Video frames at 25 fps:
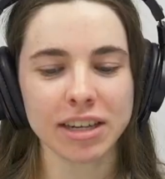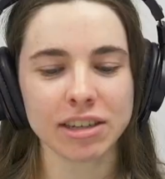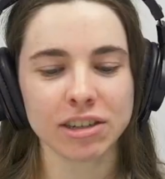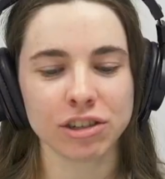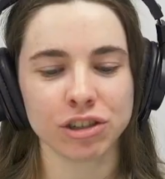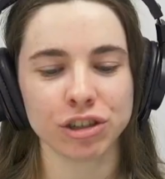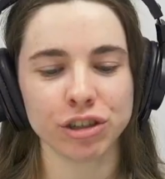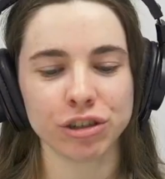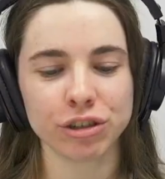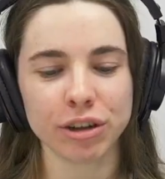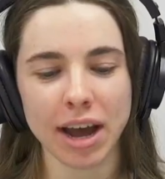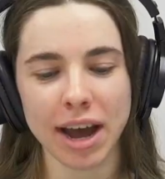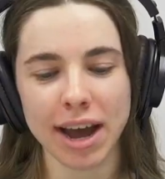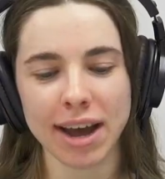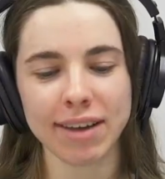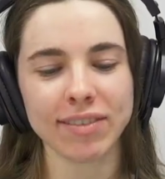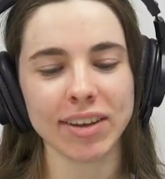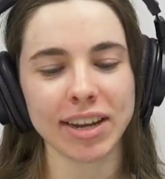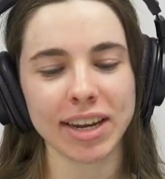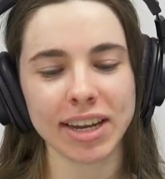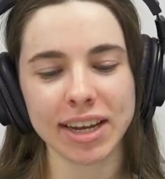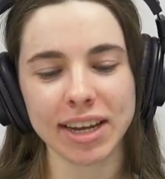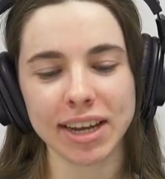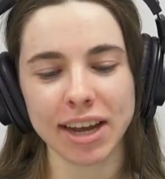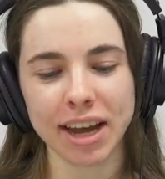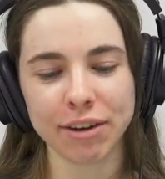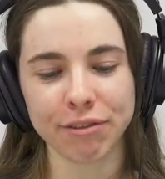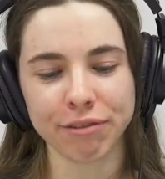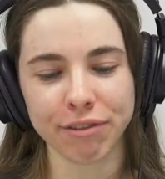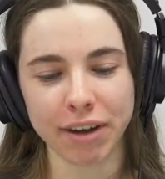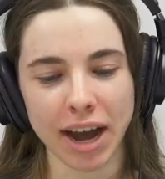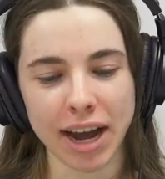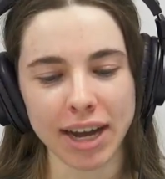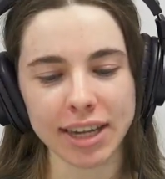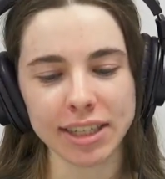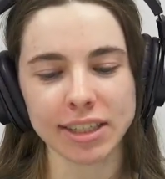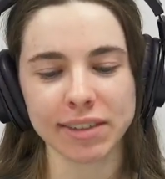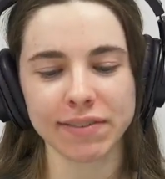Do you have any
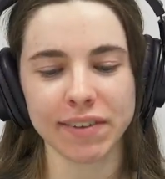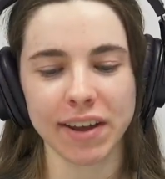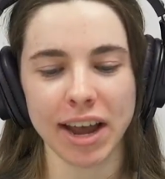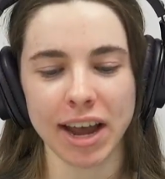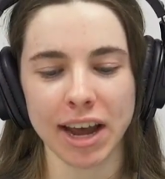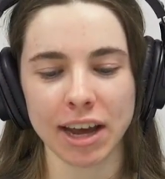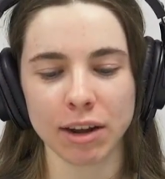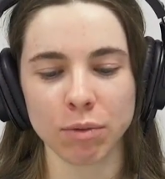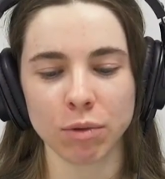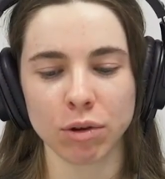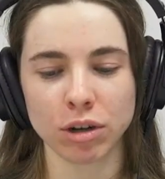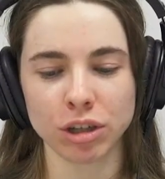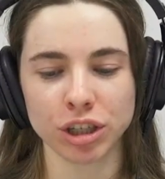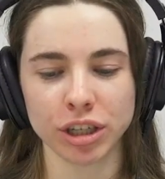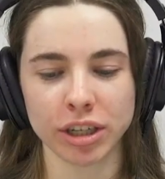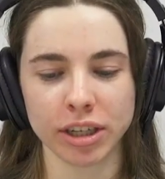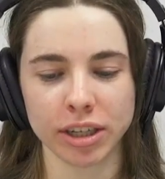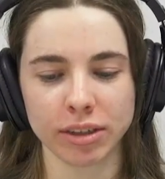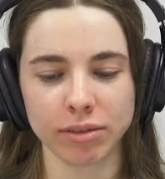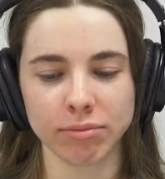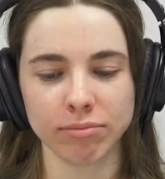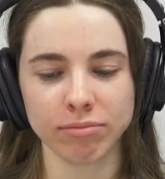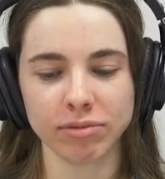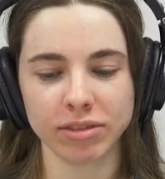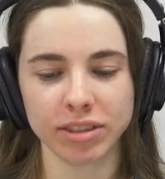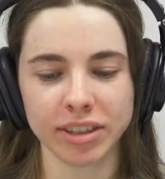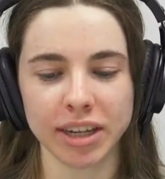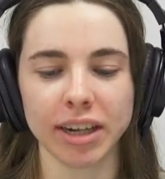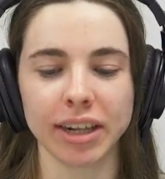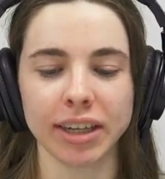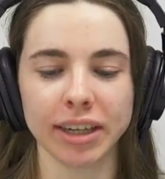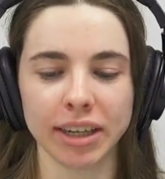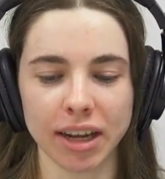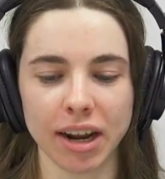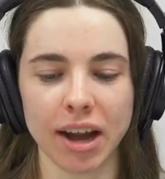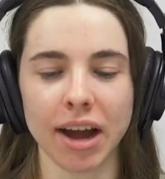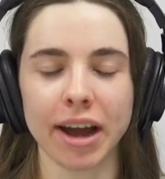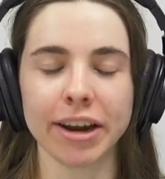advice for hand washing
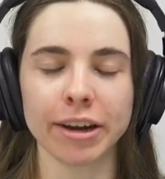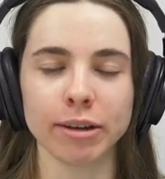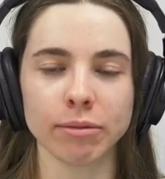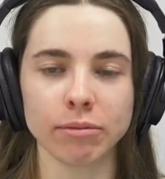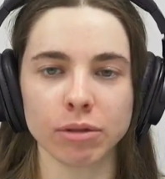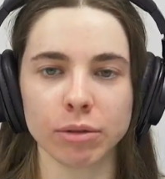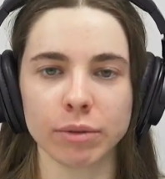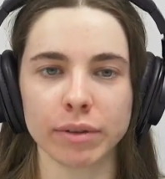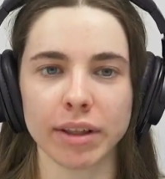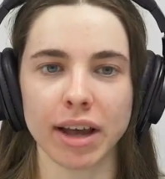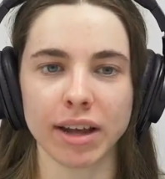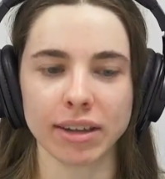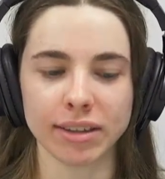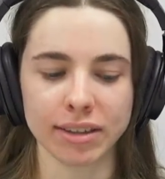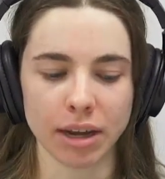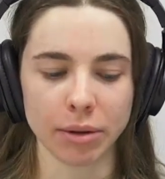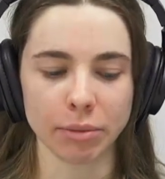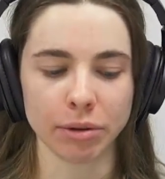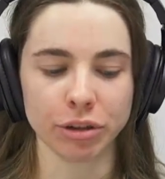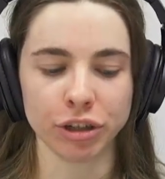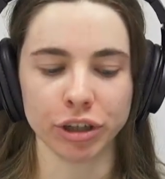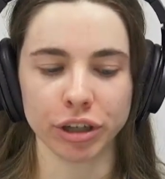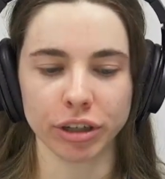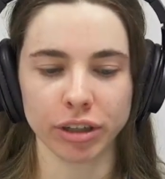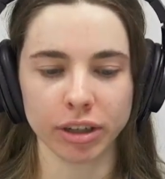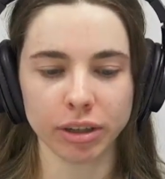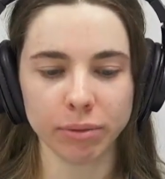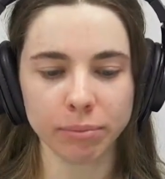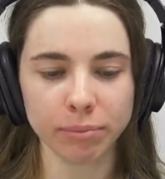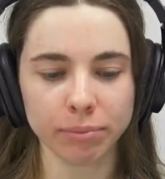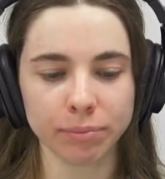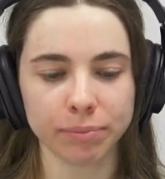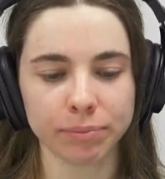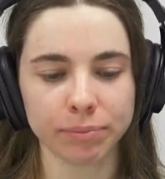delicate items without damaging them?